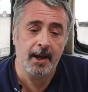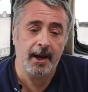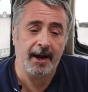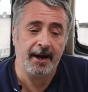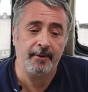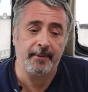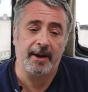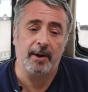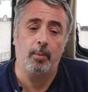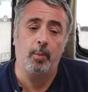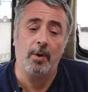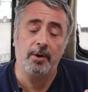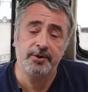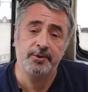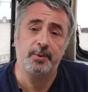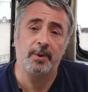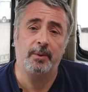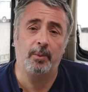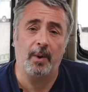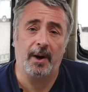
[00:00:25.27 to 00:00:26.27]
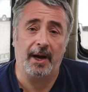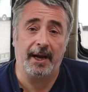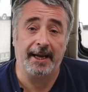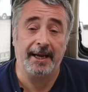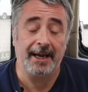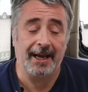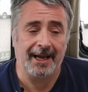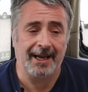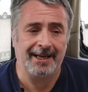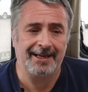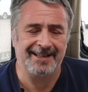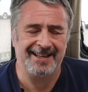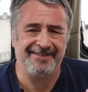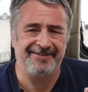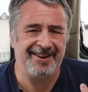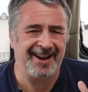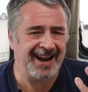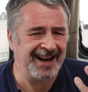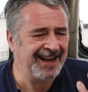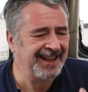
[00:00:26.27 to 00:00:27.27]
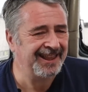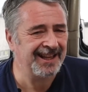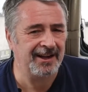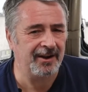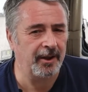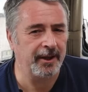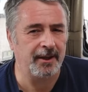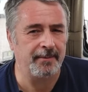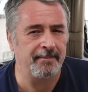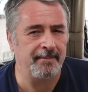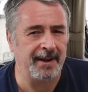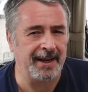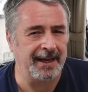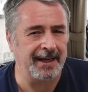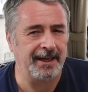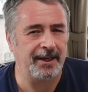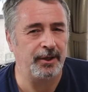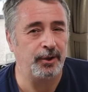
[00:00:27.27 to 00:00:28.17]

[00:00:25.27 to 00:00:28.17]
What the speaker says: Anyway, whilst we're away, and if you're anything like me,